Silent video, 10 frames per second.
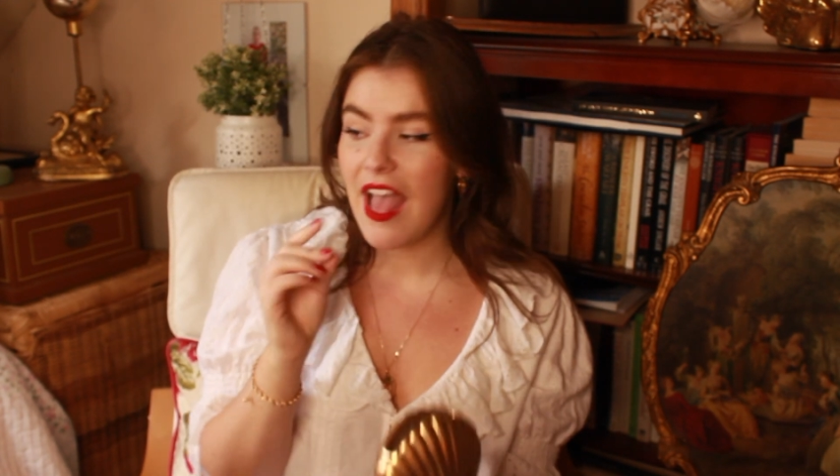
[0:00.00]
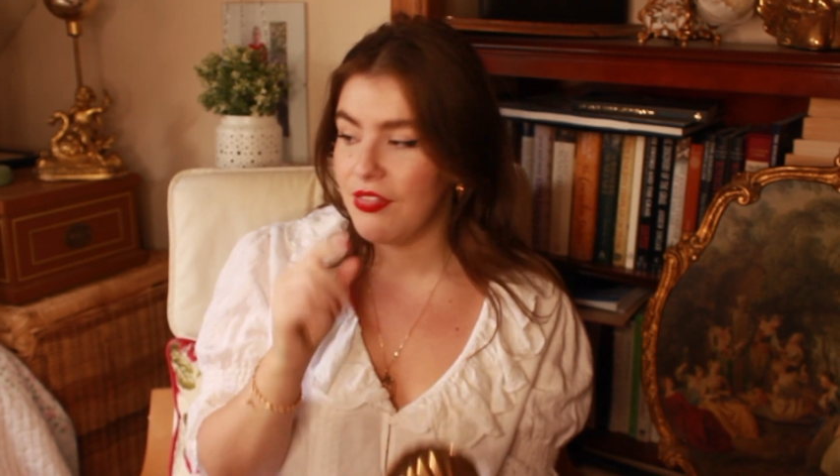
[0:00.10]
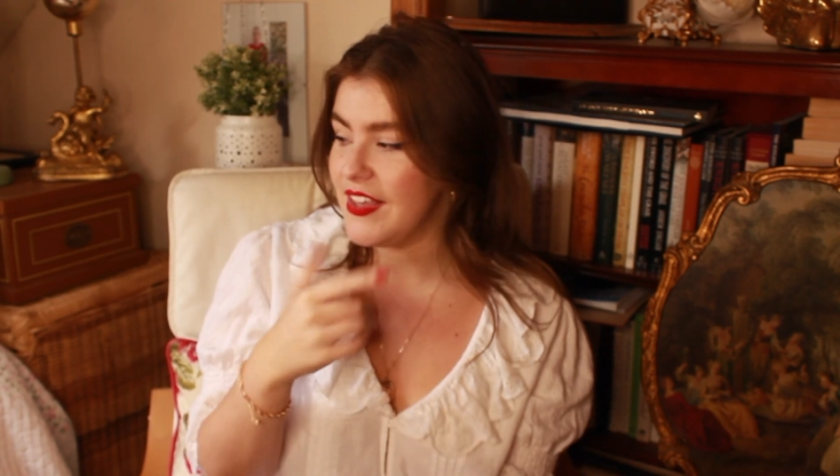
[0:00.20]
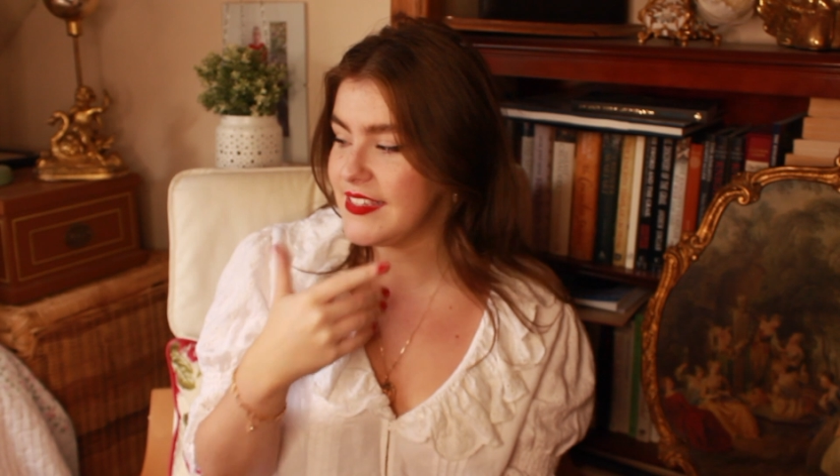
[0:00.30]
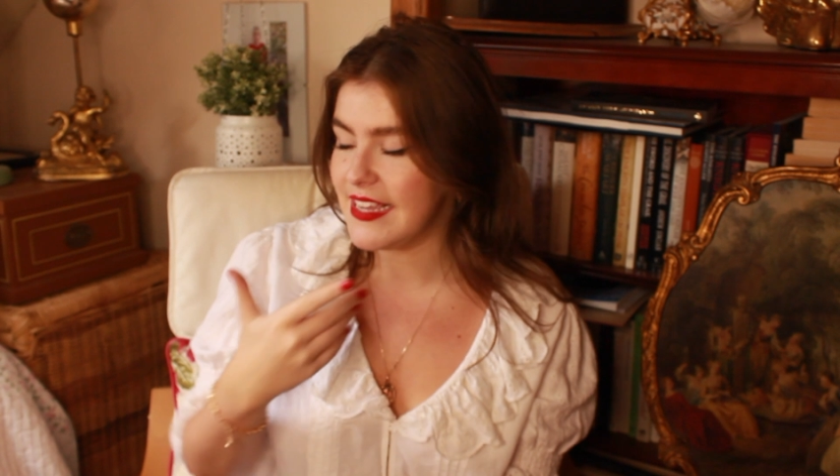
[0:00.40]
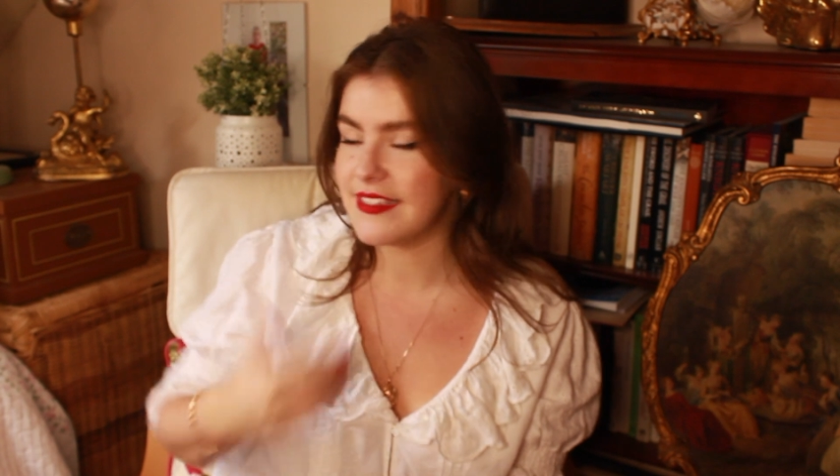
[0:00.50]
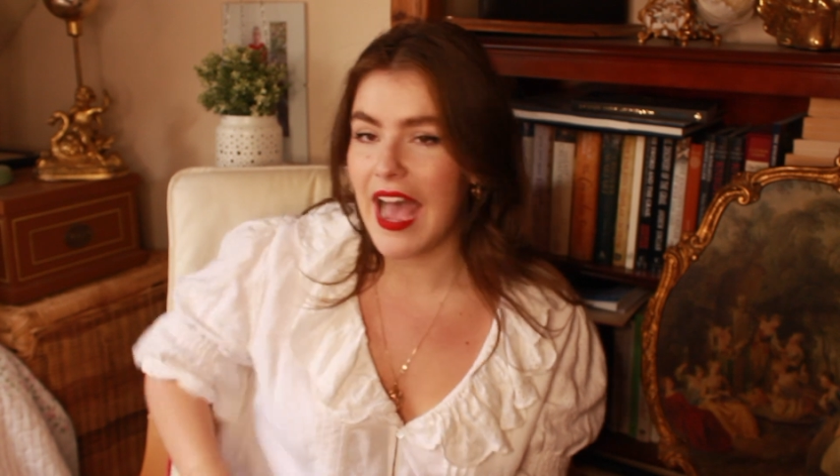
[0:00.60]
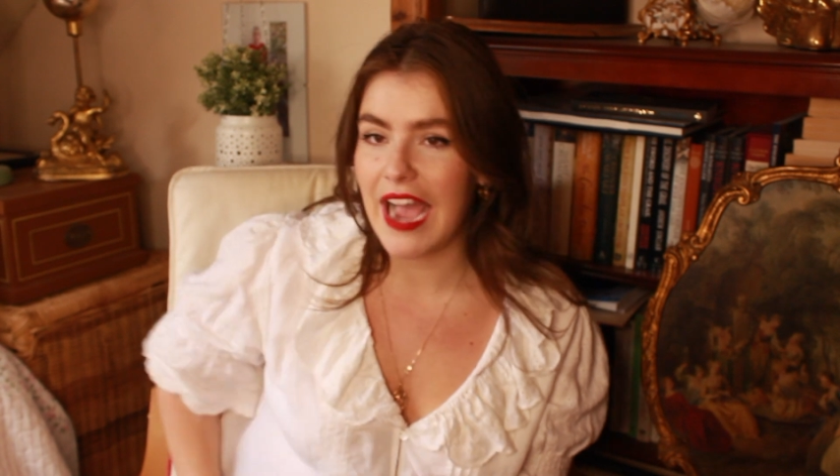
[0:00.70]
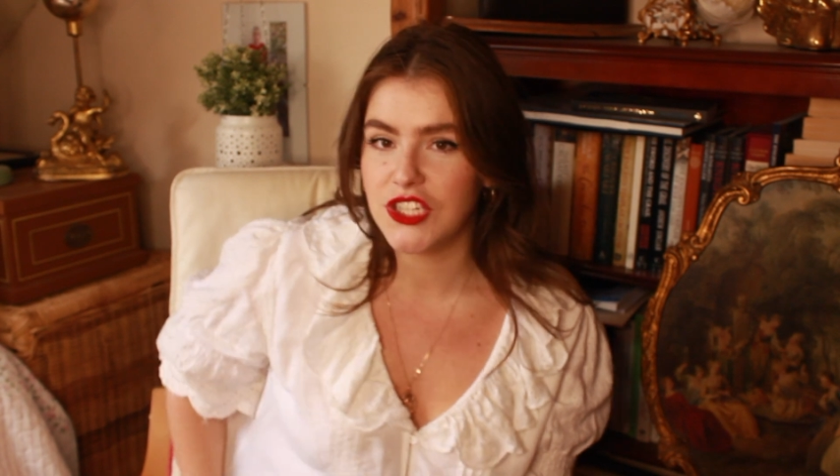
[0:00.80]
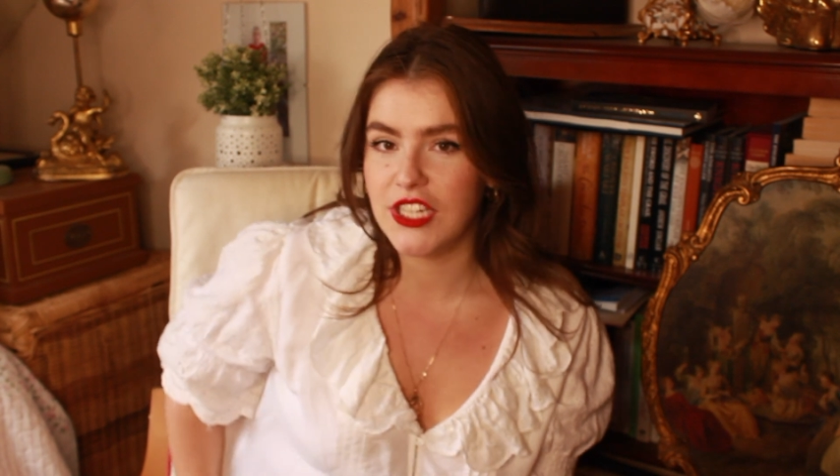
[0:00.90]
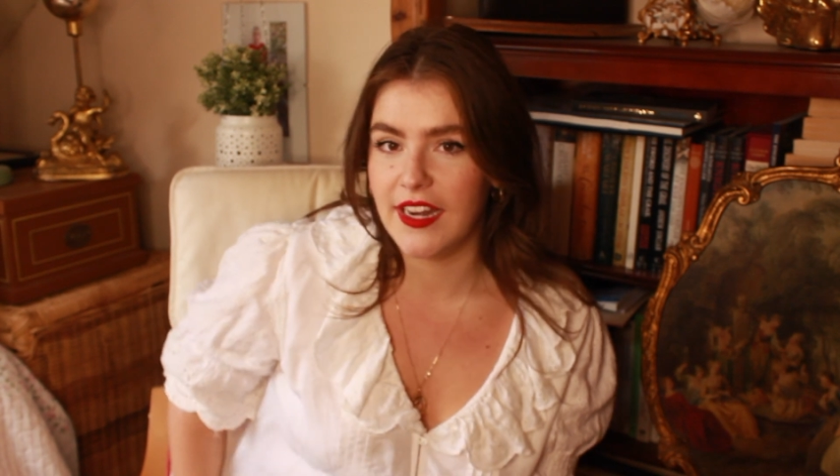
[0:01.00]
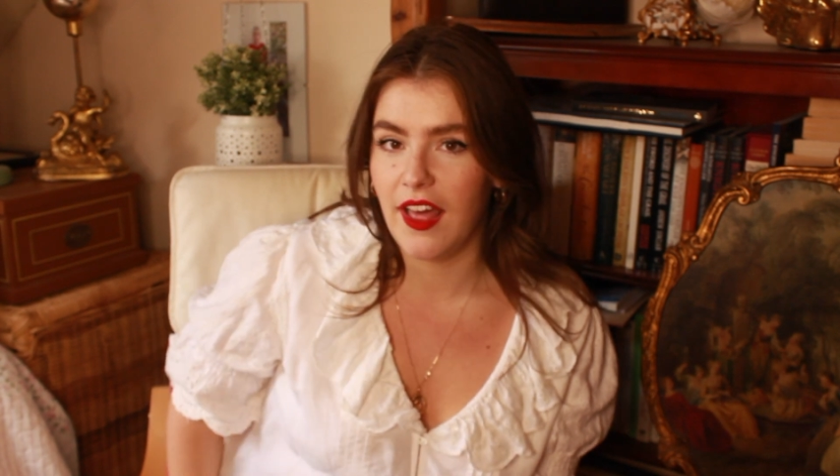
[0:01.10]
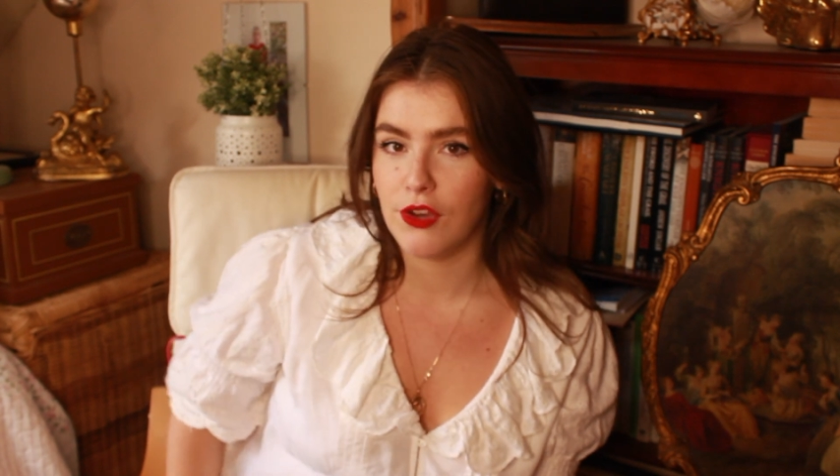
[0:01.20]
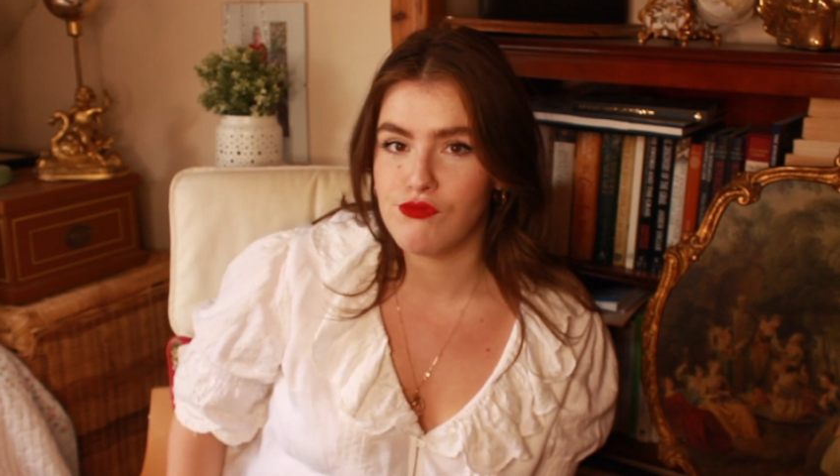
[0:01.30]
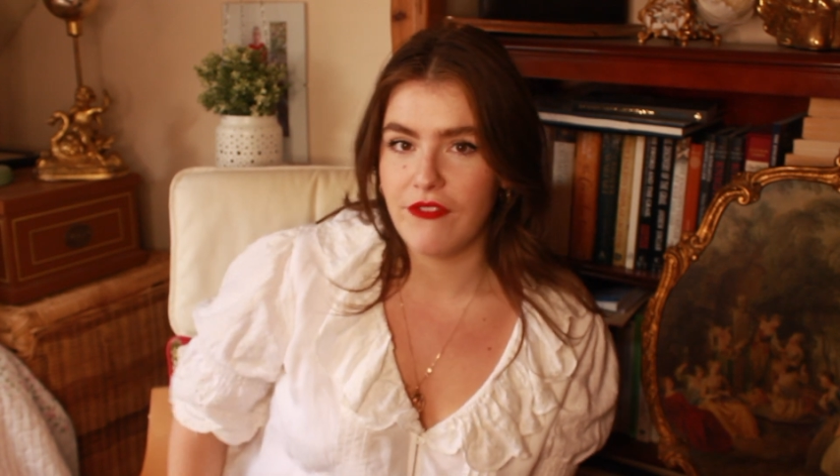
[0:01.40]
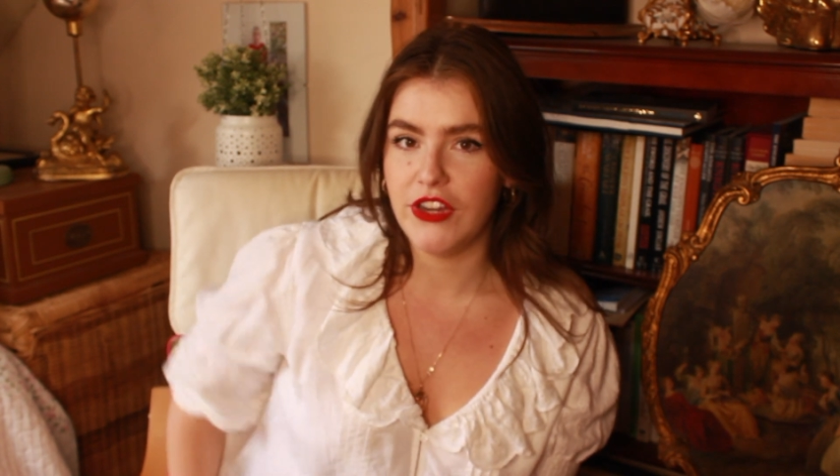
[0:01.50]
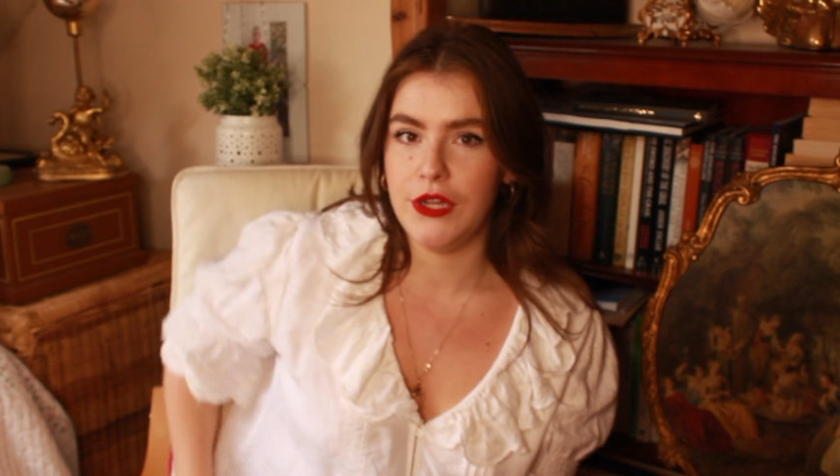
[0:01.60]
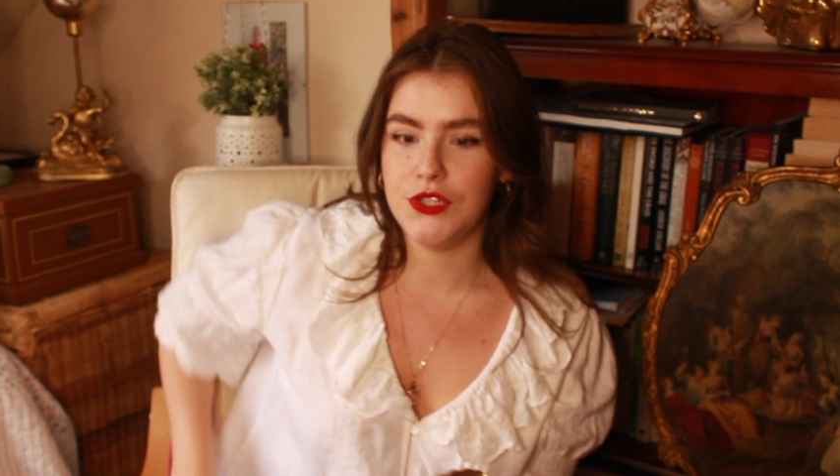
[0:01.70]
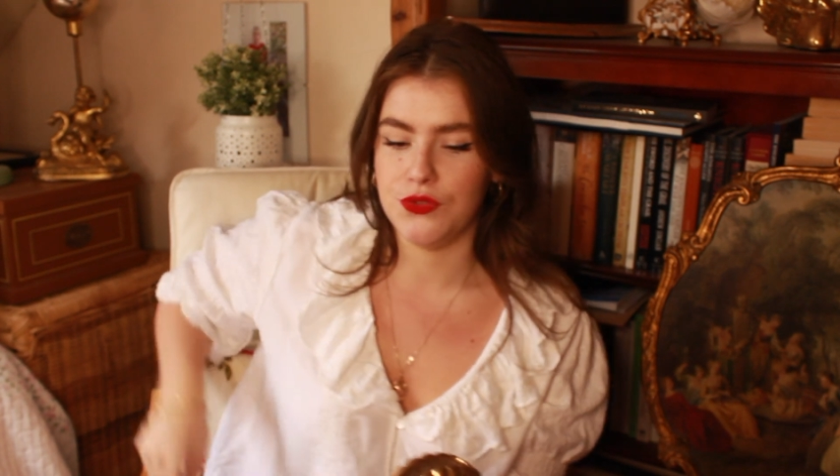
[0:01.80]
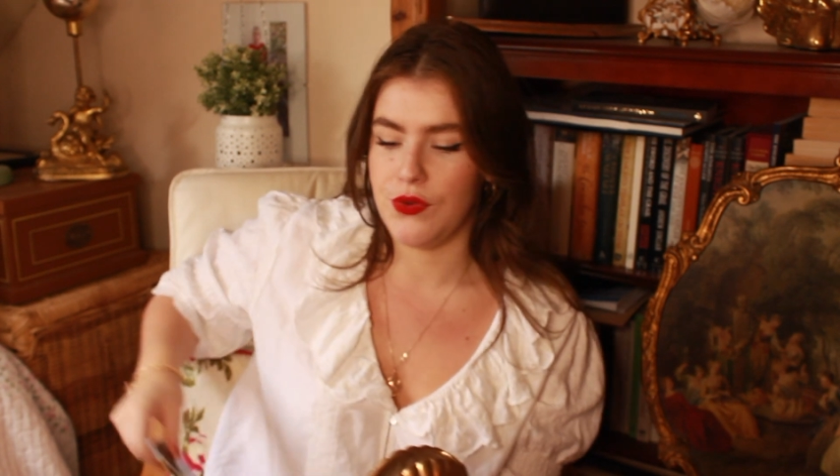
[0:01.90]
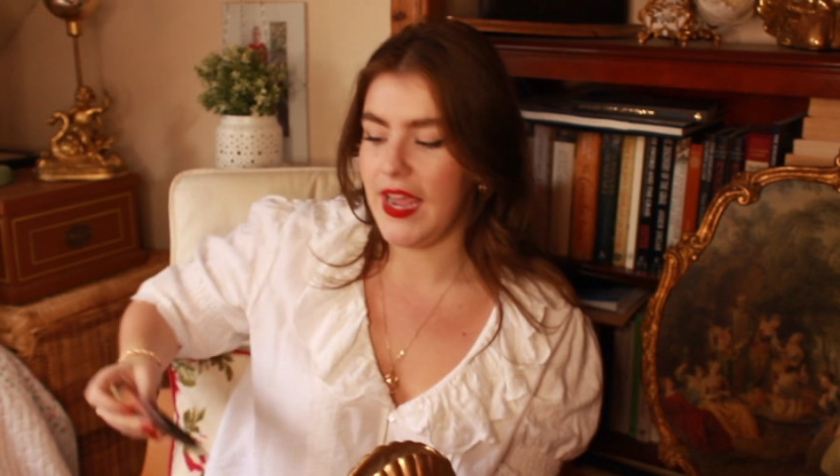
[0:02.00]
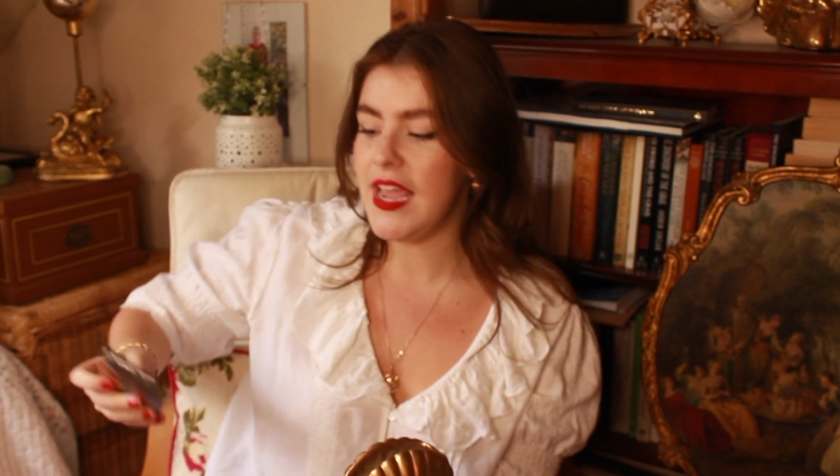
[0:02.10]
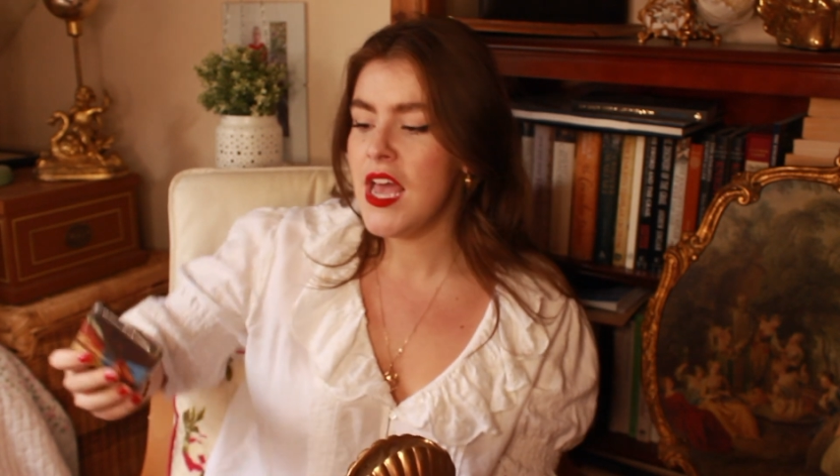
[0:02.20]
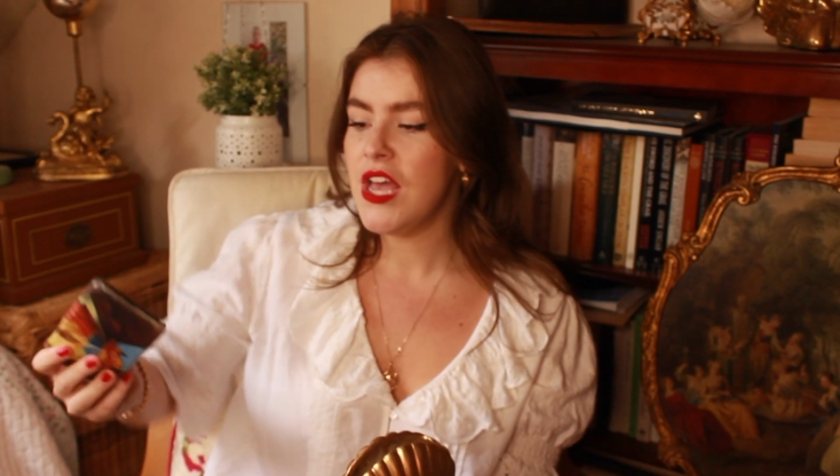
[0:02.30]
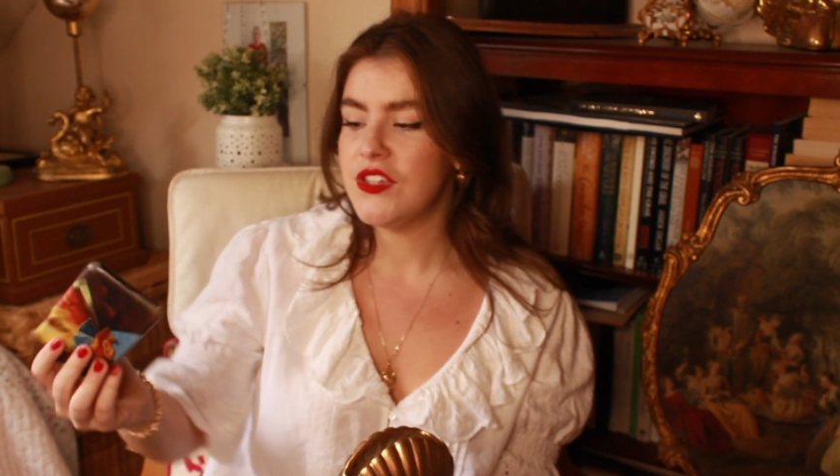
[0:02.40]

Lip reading: This is actually like revolutionary.